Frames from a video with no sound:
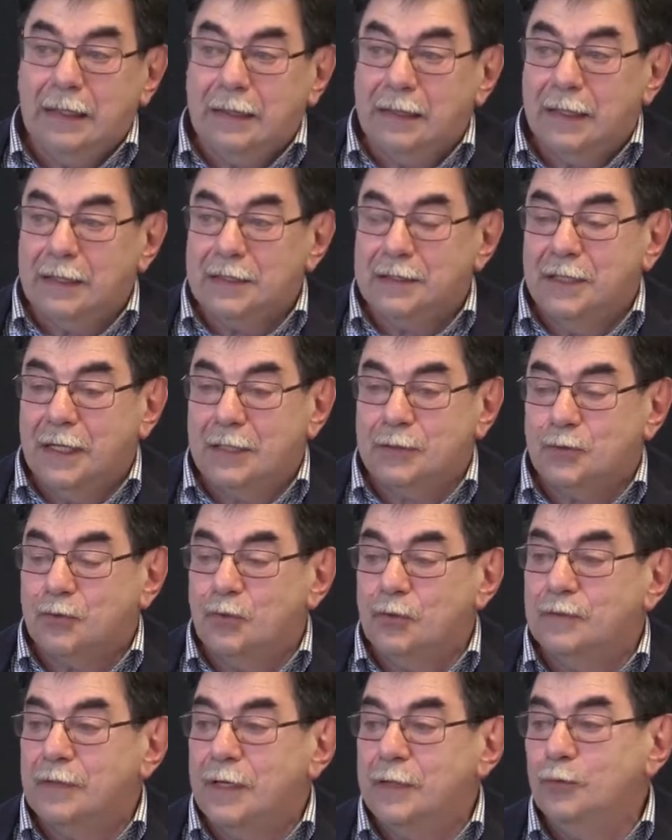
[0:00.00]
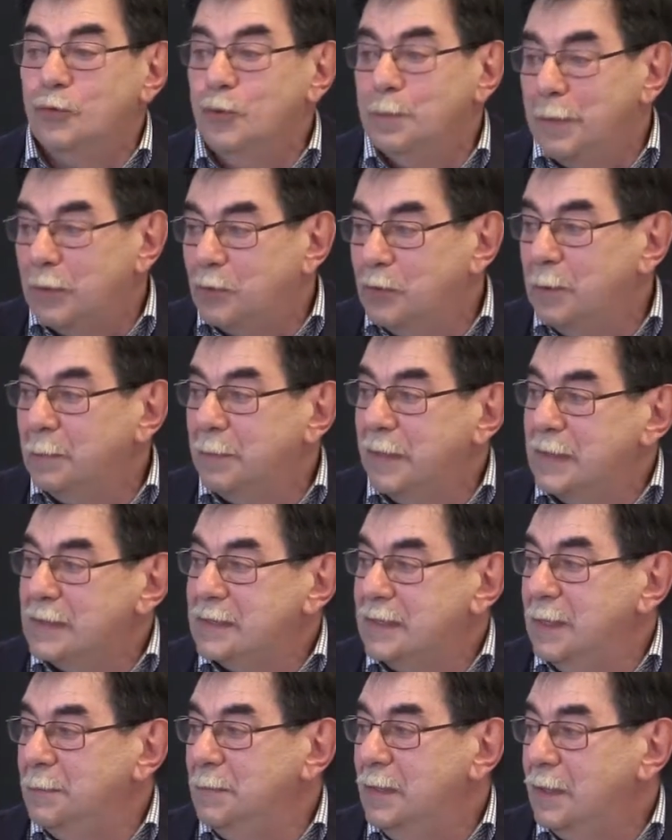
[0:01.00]
as they actually ousted
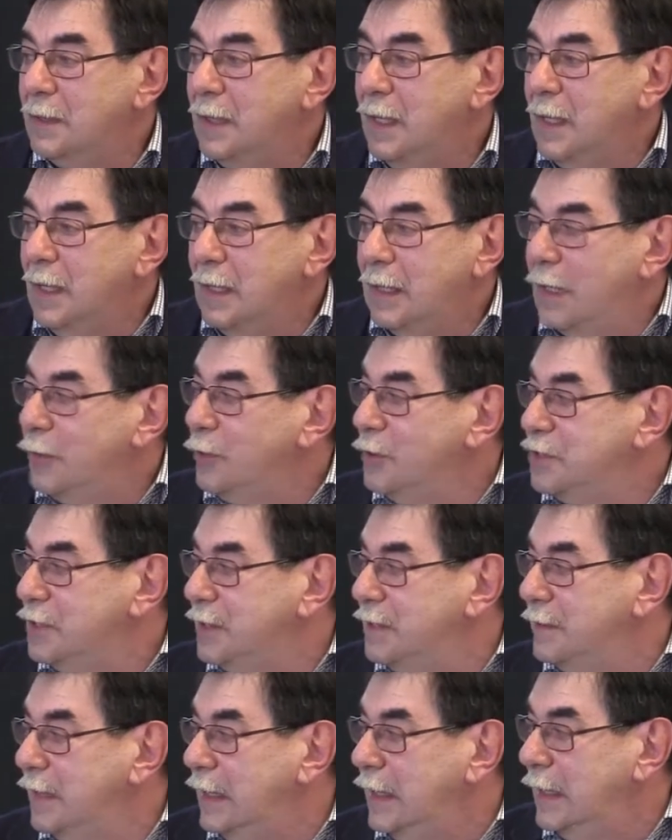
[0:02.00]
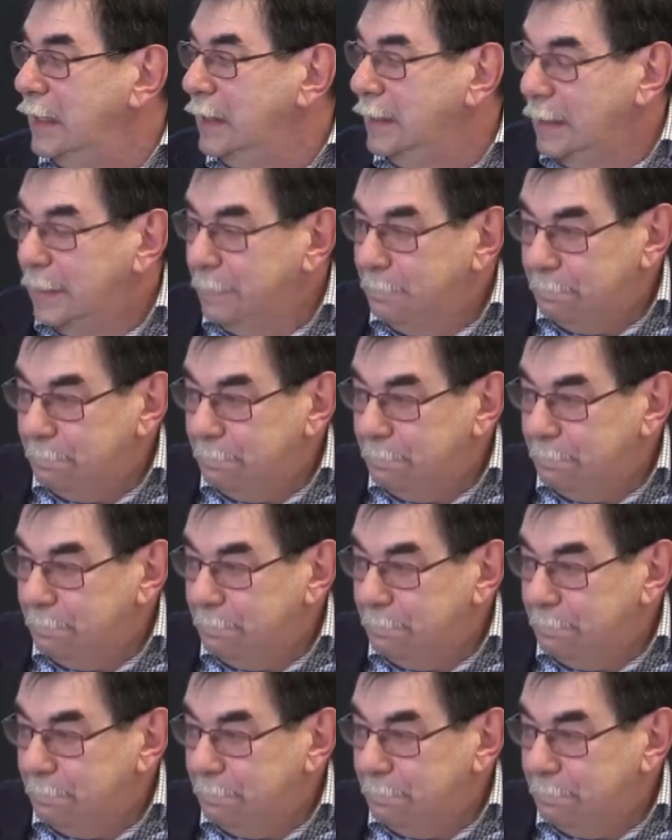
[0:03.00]
the Constitutional Assembly,